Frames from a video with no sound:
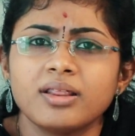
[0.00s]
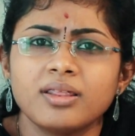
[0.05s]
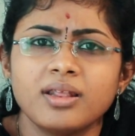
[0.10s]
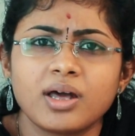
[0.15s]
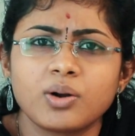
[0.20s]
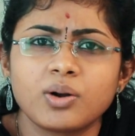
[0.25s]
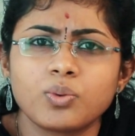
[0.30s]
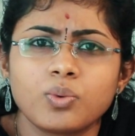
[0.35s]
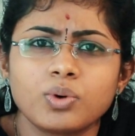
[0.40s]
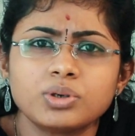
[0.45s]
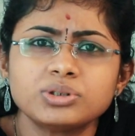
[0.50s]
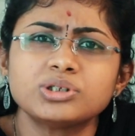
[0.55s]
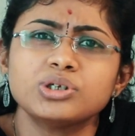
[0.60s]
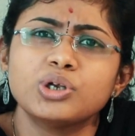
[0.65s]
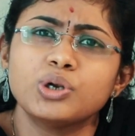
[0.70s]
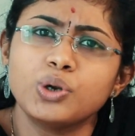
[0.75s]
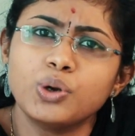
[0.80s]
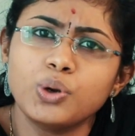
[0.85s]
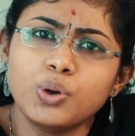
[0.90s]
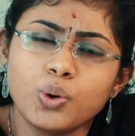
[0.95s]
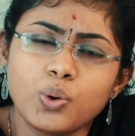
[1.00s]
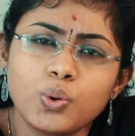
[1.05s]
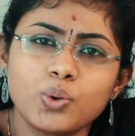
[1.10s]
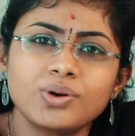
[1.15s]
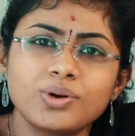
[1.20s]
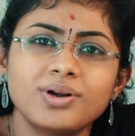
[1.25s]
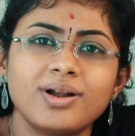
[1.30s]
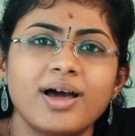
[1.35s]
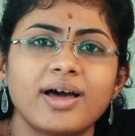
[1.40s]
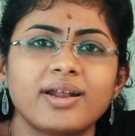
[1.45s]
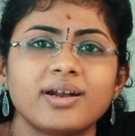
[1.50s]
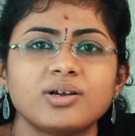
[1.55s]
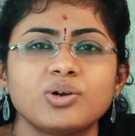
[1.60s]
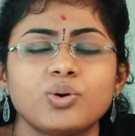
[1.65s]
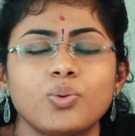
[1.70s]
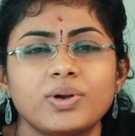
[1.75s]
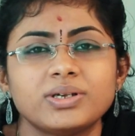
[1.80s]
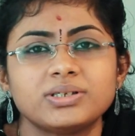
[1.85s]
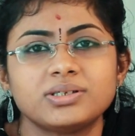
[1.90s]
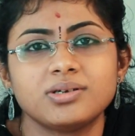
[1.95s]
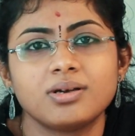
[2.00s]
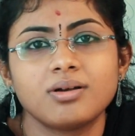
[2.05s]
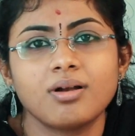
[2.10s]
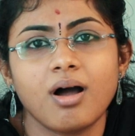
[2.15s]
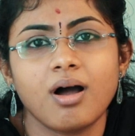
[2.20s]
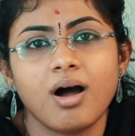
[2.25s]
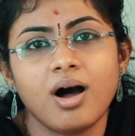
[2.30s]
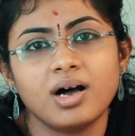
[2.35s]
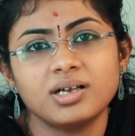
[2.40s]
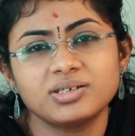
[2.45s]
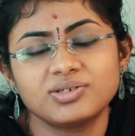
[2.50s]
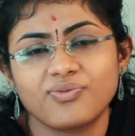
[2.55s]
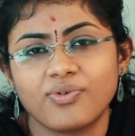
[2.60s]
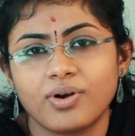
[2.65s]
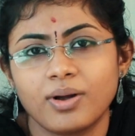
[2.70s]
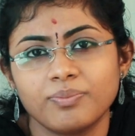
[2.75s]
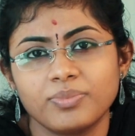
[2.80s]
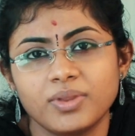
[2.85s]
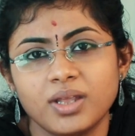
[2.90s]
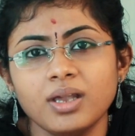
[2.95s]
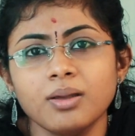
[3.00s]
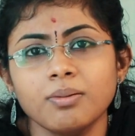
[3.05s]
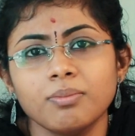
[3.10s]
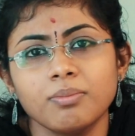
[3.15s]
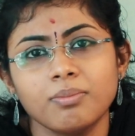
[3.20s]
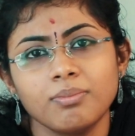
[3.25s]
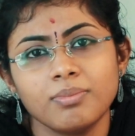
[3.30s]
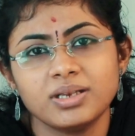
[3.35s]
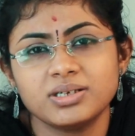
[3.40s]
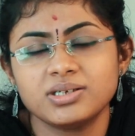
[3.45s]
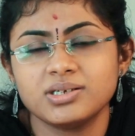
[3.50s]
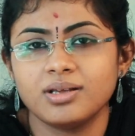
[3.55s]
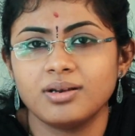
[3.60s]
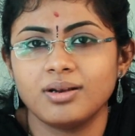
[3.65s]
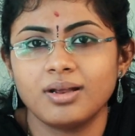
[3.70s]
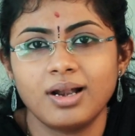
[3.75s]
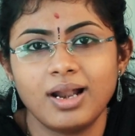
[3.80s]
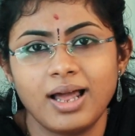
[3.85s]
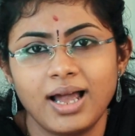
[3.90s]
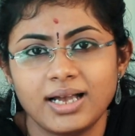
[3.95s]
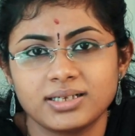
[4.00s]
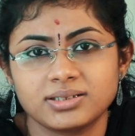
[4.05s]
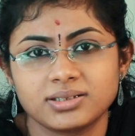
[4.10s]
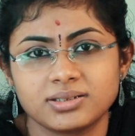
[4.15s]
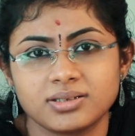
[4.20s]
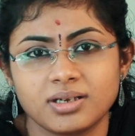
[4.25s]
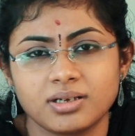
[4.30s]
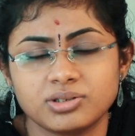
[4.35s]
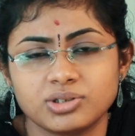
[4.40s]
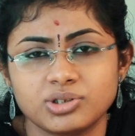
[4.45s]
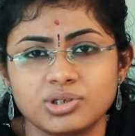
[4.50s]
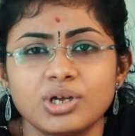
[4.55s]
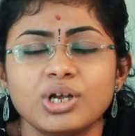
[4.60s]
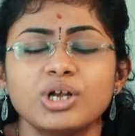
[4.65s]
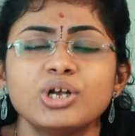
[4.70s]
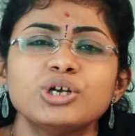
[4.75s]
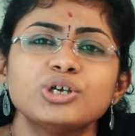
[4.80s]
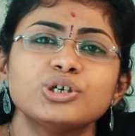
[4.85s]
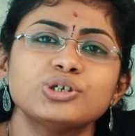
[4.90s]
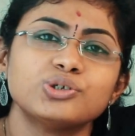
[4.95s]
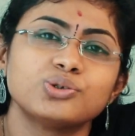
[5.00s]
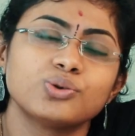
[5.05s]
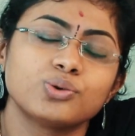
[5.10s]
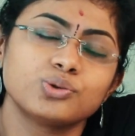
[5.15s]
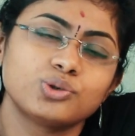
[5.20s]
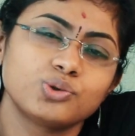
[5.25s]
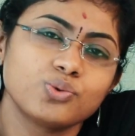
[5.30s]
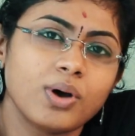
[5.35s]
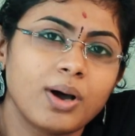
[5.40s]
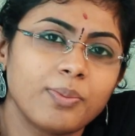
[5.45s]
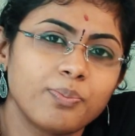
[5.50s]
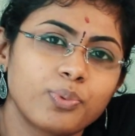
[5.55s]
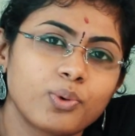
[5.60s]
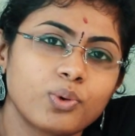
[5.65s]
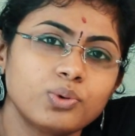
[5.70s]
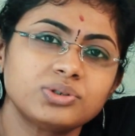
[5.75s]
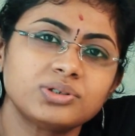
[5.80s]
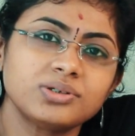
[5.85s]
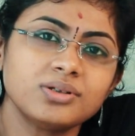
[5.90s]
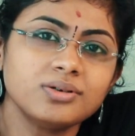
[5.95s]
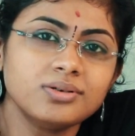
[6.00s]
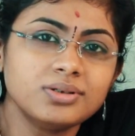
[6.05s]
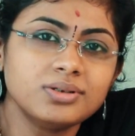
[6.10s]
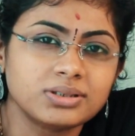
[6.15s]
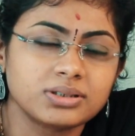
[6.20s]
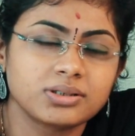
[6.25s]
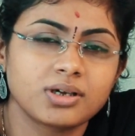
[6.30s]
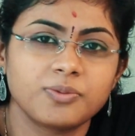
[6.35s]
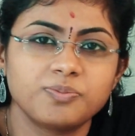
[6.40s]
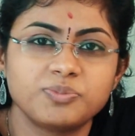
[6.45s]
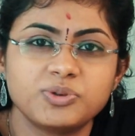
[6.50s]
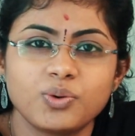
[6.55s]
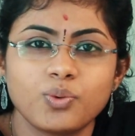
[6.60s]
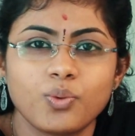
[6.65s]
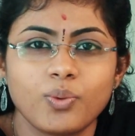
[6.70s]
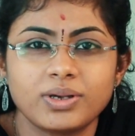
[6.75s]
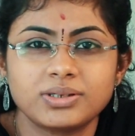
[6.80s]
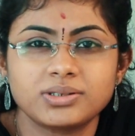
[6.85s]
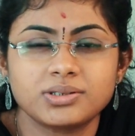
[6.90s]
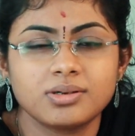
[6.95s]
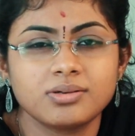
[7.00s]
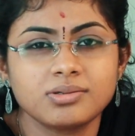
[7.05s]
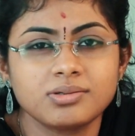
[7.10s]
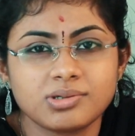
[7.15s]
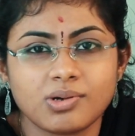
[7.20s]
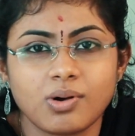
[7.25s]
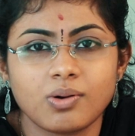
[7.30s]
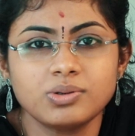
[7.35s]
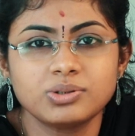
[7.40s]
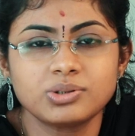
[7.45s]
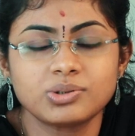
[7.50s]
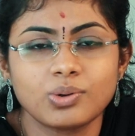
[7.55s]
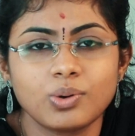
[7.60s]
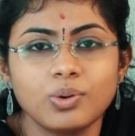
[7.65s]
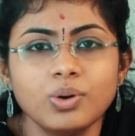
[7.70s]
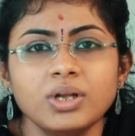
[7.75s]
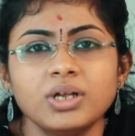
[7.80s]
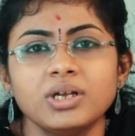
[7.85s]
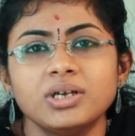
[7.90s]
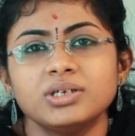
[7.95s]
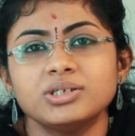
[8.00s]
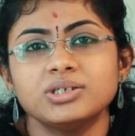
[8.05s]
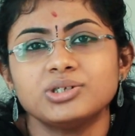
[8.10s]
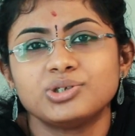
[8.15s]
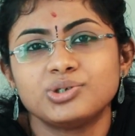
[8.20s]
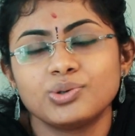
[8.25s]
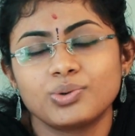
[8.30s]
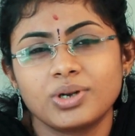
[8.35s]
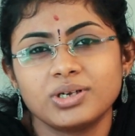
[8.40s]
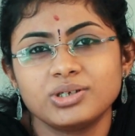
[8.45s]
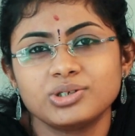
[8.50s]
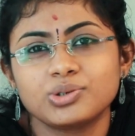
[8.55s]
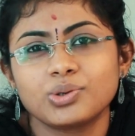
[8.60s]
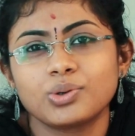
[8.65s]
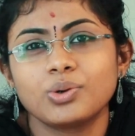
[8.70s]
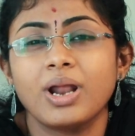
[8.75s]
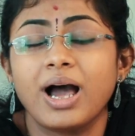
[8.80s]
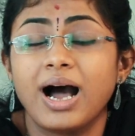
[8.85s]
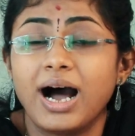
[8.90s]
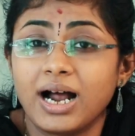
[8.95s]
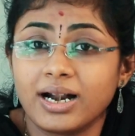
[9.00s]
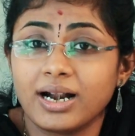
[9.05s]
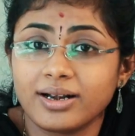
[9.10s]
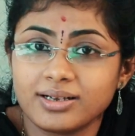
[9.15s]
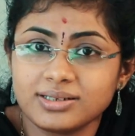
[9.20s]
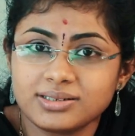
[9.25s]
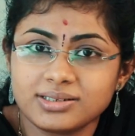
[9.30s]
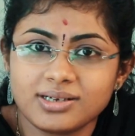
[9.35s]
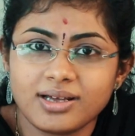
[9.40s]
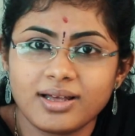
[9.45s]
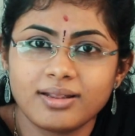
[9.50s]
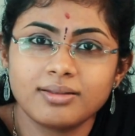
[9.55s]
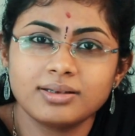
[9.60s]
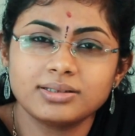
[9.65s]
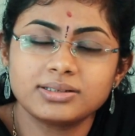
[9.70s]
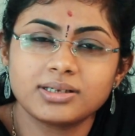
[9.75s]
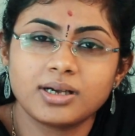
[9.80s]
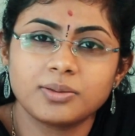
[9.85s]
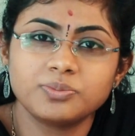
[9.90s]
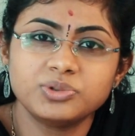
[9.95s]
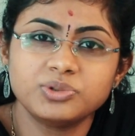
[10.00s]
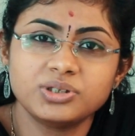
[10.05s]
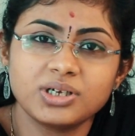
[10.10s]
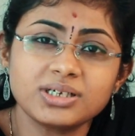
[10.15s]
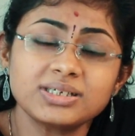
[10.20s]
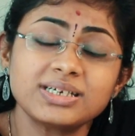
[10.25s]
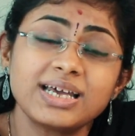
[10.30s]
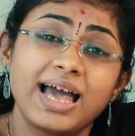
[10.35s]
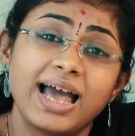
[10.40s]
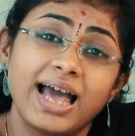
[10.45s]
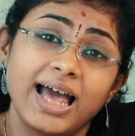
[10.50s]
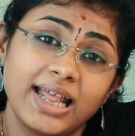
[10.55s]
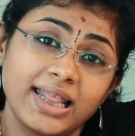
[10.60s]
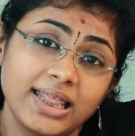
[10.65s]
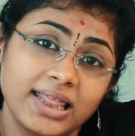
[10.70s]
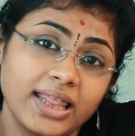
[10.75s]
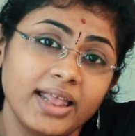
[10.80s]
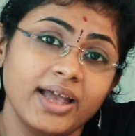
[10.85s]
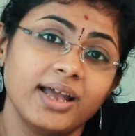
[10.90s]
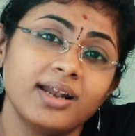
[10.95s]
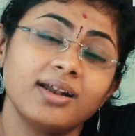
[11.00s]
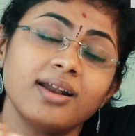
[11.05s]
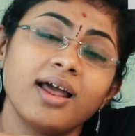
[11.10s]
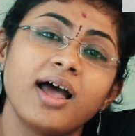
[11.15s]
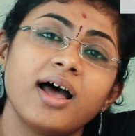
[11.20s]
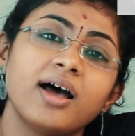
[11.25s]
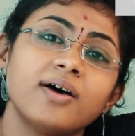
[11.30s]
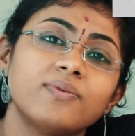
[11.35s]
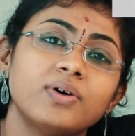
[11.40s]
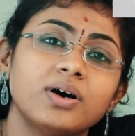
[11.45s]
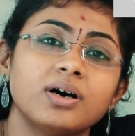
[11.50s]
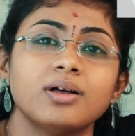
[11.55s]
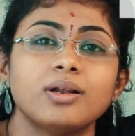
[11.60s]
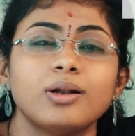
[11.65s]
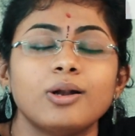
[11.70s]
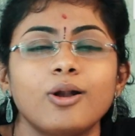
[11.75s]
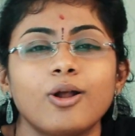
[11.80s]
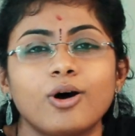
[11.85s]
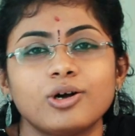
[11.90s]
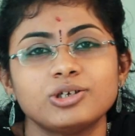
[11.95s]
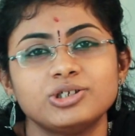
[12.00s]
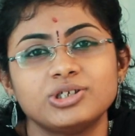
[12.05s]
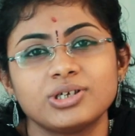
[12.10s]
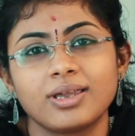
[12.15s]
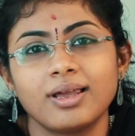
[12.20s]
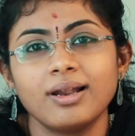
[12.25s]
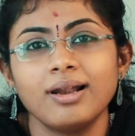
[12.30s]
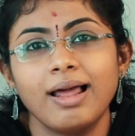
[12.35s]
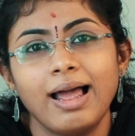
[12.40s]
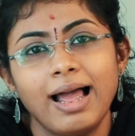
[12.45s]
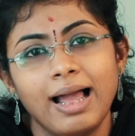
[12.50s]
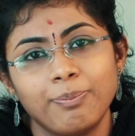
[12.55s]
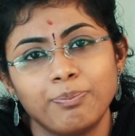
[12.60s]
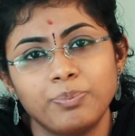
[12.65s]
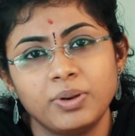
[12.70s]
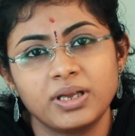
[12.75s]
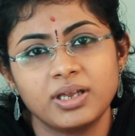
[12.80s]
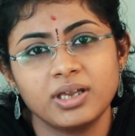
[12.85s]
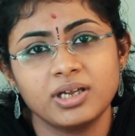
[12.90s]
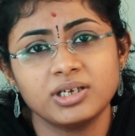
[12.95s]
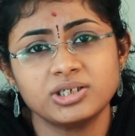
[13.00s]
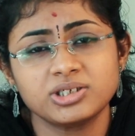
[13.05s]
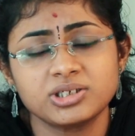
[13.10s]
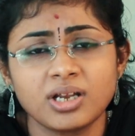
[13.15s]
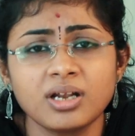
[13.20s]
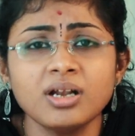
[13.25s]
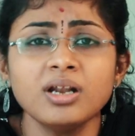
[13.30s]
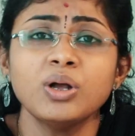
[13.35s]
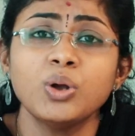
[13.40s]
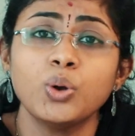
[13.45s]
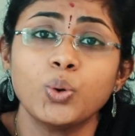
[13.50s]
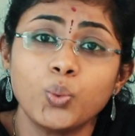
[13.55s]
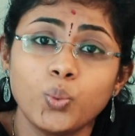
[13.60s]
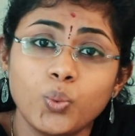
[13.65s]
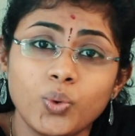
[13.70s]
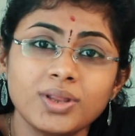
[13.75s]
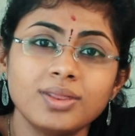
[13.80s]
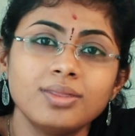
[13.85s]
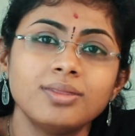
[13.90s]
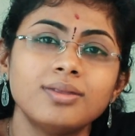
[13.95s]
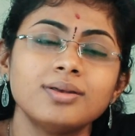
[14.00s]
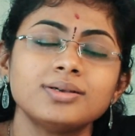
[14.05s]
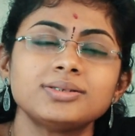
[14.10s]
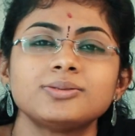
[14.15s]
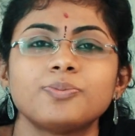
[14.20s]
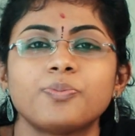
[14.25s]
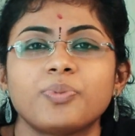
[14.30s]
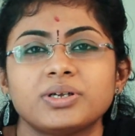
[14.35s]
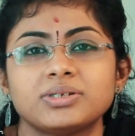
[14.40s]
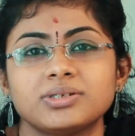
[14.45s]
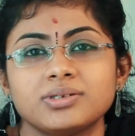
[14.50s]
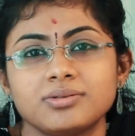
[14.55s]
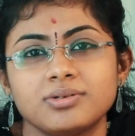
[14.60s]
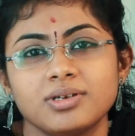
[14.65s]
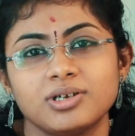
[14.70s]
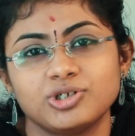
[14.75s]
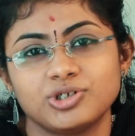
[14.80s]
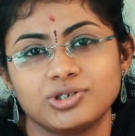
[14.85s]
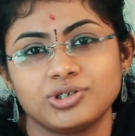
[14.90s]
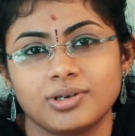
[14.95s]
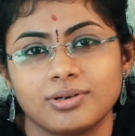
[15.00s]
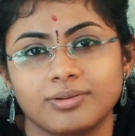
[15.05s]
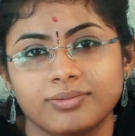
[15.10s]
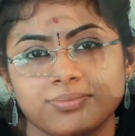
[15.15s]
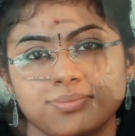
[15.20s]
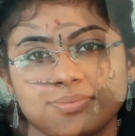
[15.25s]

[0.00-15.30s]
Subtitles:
There was no direct question asked from the material as such. So to approach the descriptive questions also, students should understand the subject and then have a logical application with this presentation.